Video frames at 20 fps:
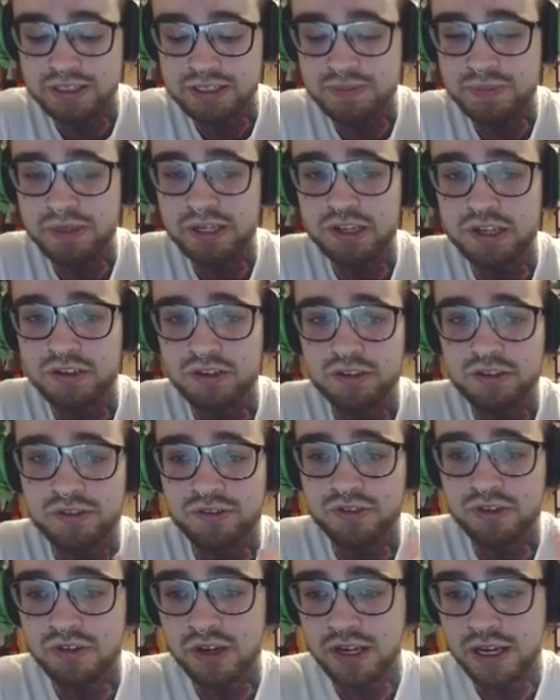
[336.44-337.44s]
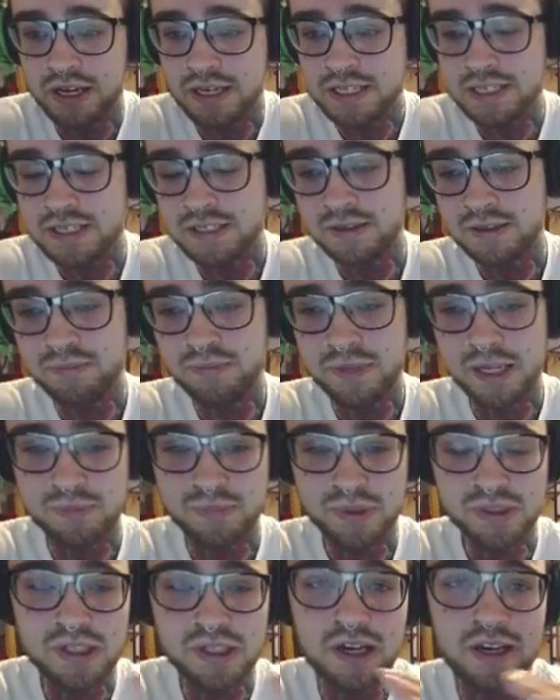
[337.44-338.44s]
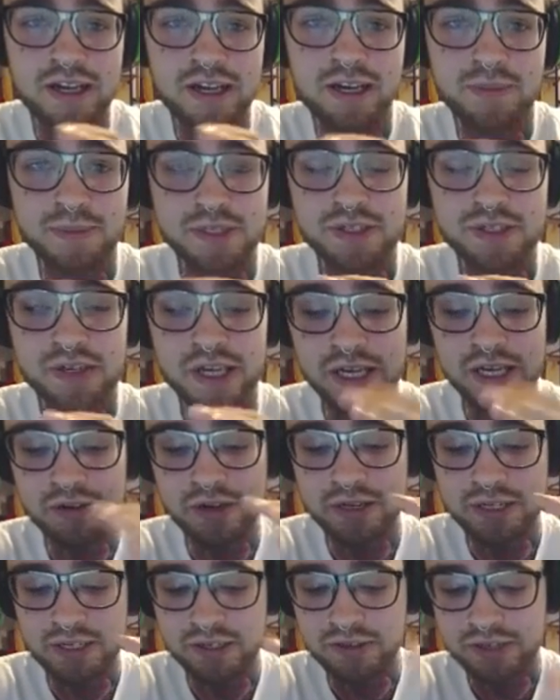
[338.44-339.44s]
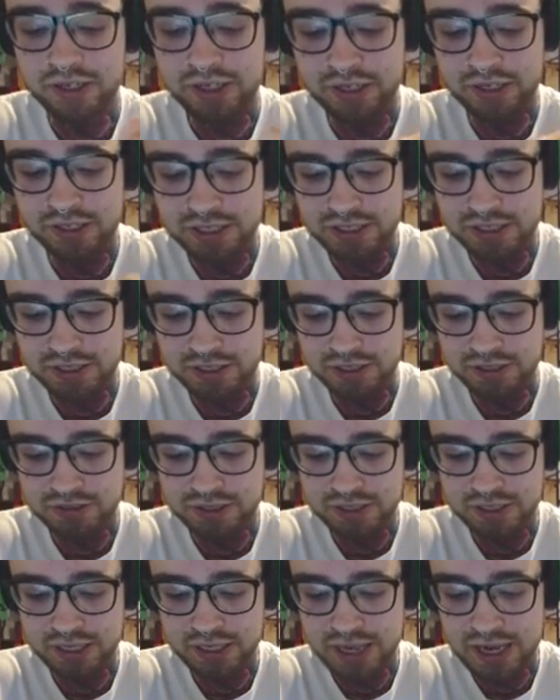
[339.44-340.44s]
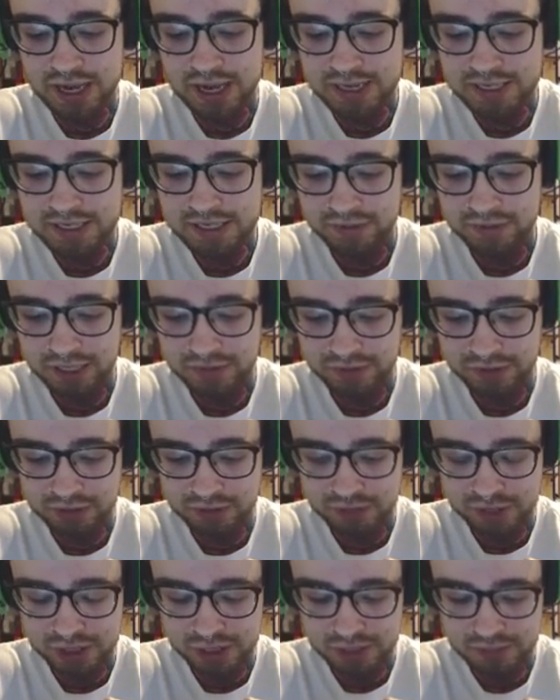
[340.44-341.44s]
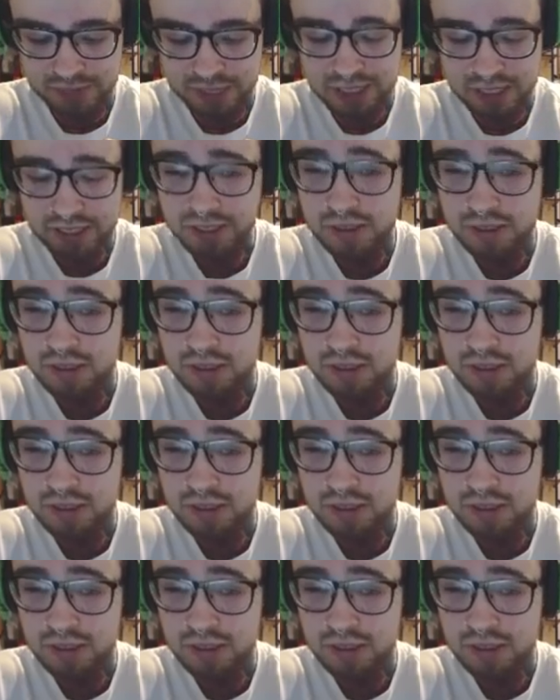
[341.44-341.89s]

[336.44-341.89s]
pretty good if you're gonna like put all the enemies together, and then you can just use the axe or whatever to push them back.